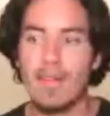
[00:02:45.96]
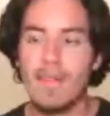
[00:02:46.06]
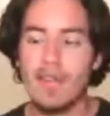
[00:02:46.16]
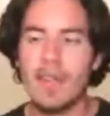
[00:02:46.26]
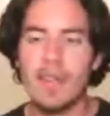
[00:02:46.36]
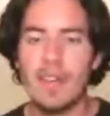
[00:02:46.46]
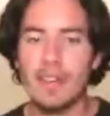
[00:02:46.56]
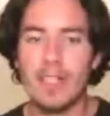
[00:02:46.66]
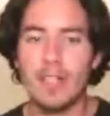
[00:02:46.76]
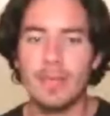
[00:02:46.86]
very,
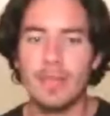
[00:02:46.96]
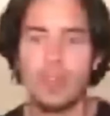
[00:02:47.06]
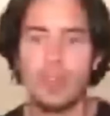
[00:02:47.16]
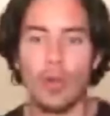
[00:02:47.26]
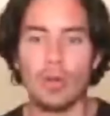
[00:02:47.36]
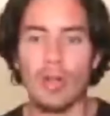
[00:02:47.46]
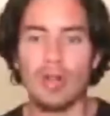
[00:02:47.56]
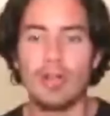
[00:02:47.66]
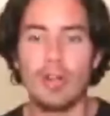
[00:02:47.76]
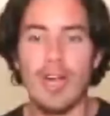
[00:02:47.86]
very
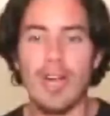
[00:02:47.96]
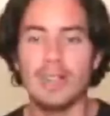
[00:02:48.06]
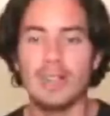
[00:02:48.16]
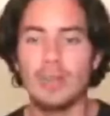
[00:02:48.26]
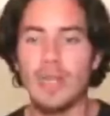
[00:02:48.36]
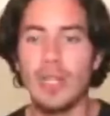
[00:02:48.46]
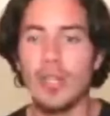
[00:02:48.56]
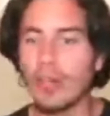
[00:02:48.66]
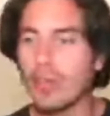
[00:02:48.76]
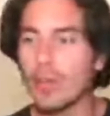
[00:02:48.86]
normal for us. We
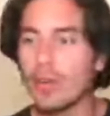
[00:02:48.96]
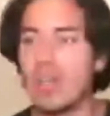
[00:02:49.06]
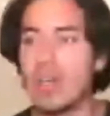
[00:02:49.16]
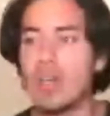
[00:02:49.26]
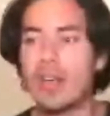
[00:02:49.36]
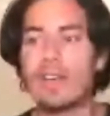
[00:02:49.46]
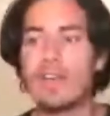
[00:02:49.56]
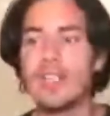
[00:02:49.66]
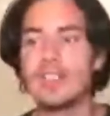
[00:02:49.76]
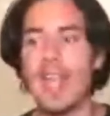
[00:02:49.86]
look for
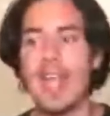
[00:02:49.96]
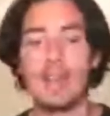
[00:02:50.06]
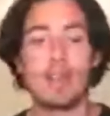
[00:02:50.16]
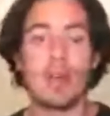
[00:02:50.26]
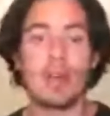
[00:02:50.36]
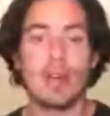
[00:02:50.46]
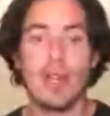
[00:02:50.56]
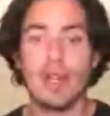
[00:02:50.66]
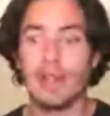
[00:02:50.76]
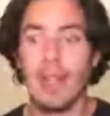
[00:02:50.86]
conflict everywhere,
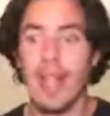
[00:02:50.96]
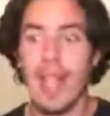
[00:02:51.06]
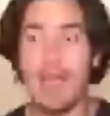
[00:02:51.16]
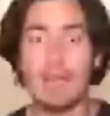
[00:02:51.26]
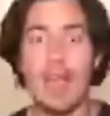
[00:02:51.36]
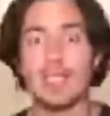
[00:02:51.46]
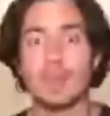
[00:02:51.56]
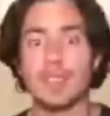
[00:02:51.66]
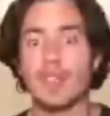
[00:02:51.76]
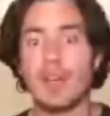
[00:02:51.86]
like in every
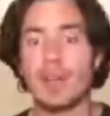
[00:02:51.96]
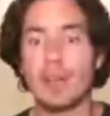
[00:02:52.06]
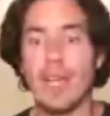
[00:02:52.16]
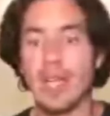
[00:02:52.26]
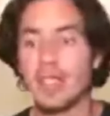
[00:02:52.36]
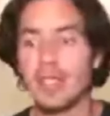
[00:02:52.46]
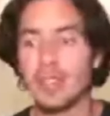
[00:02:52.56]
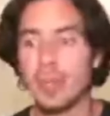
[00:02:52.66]
aspect of our realities.